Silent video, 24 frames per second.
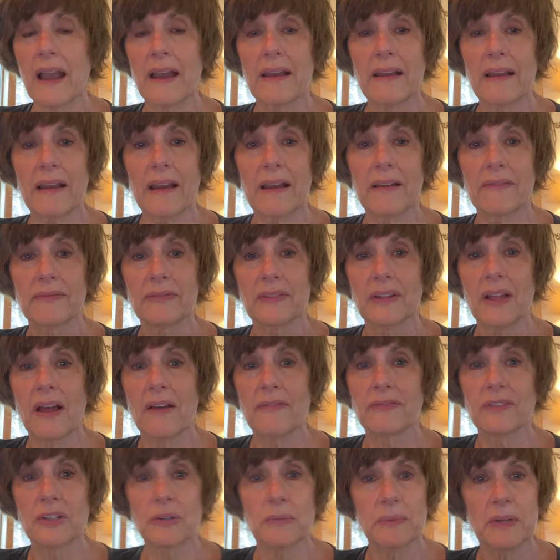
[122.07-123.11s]
I've
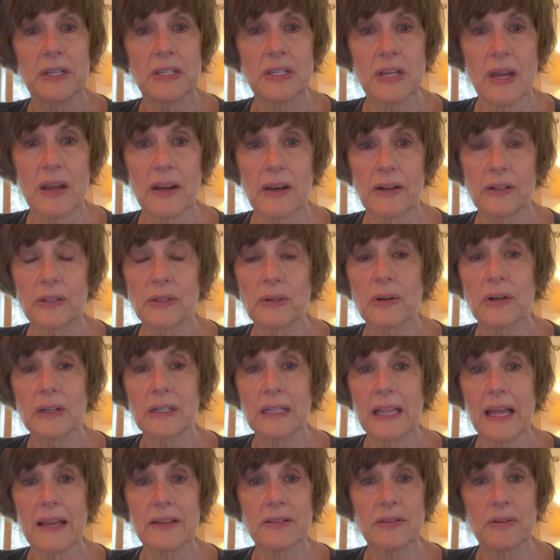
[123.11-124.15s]
loved to reach out on Google
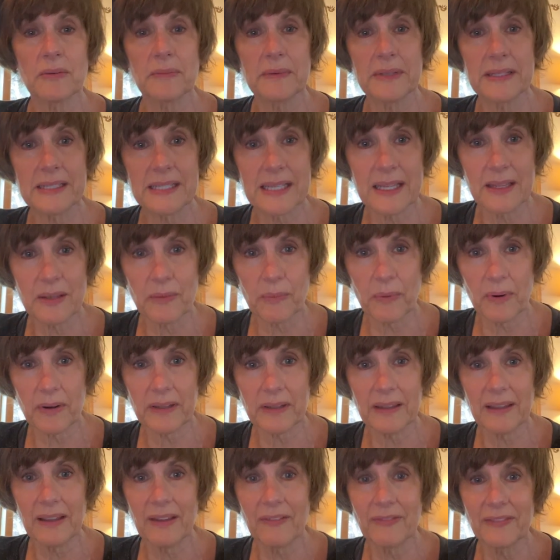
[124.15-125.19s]
Classroom and see the work
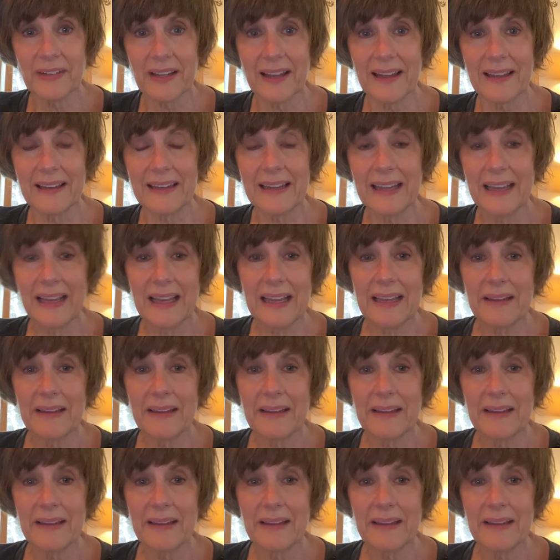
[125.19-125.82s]
that you've done